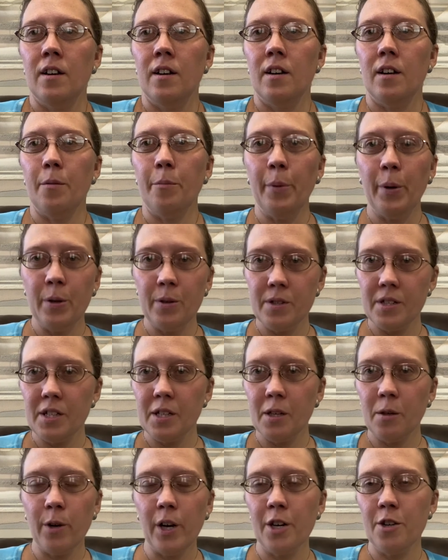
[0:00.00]
And pose the
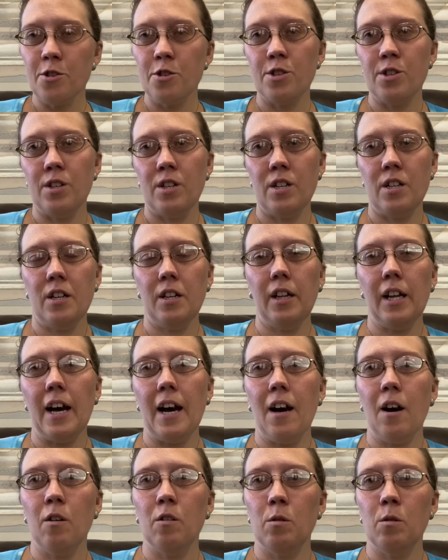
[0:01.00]
question and
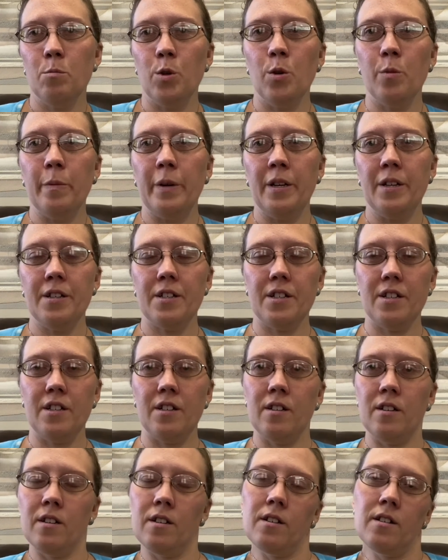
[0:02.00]
allow a moment and